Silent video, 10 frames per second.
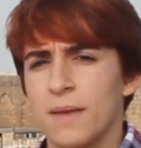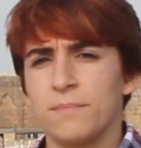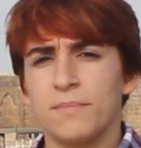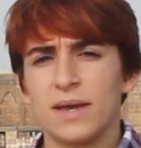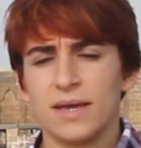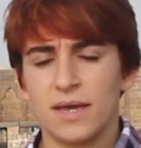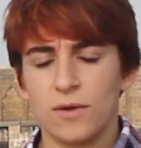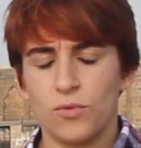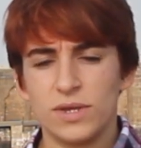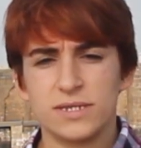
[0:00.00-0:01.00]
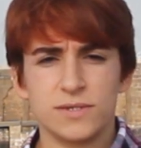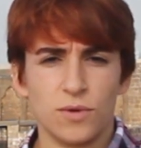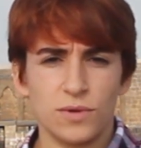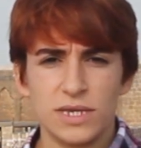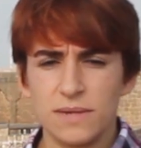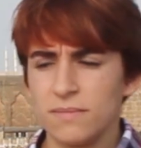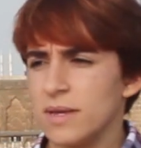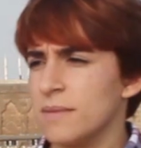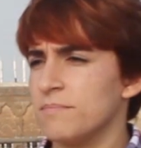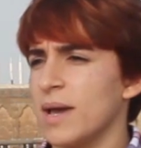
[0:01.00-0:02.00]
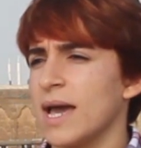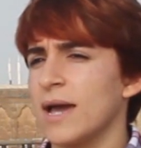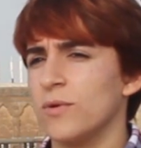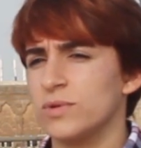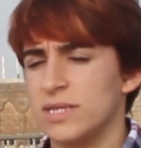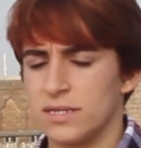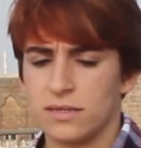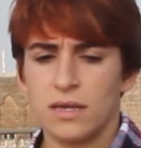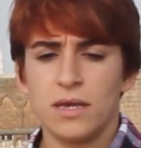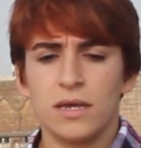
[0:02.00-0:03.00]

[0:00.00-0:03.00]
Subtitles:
We saw him ma awdit.